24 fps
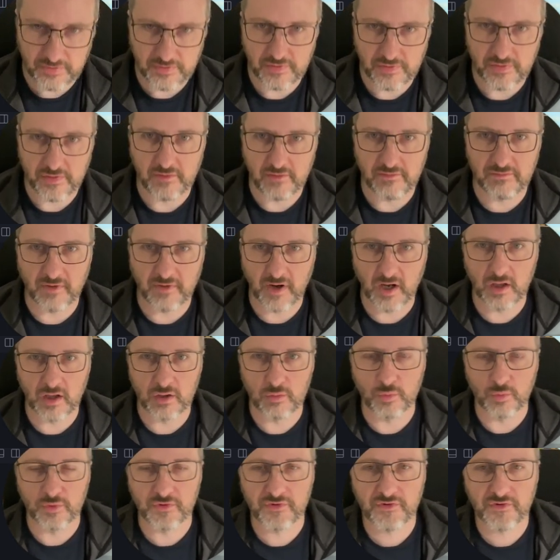file
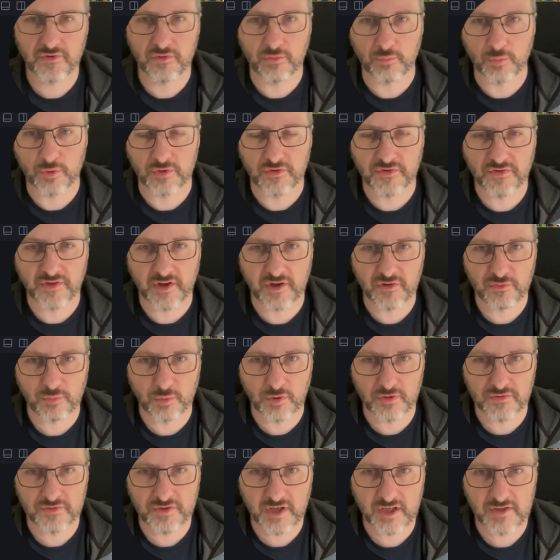was this one,
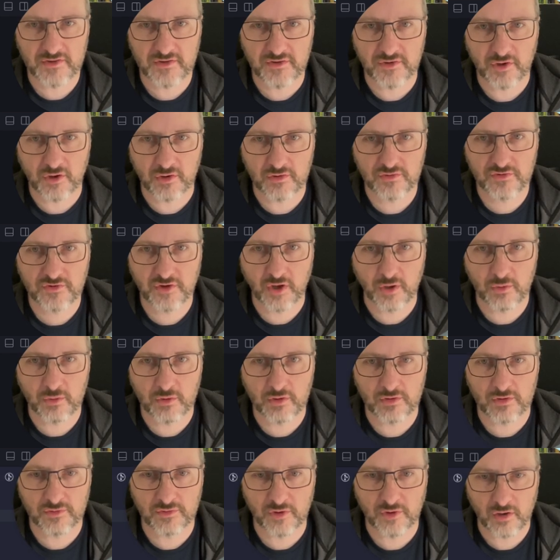
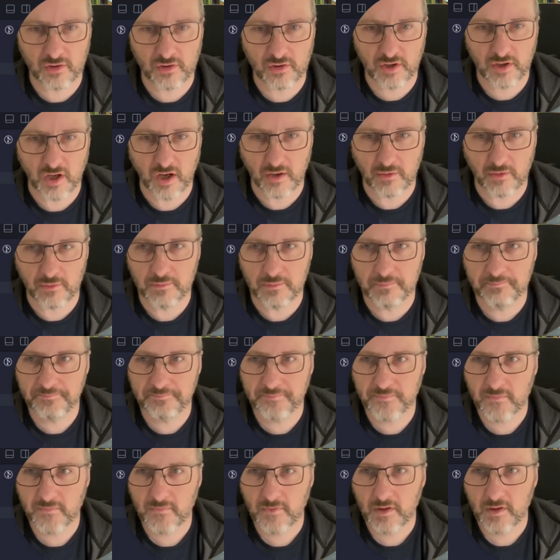datadogtoken.go.
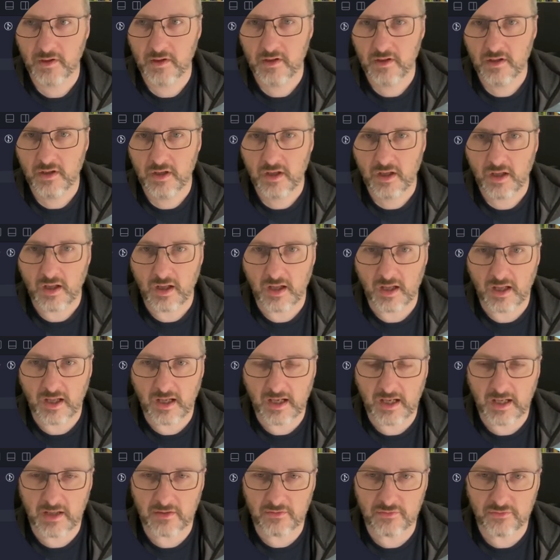
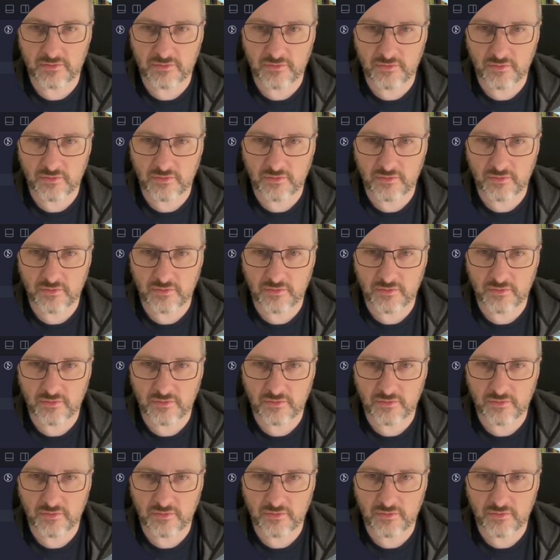And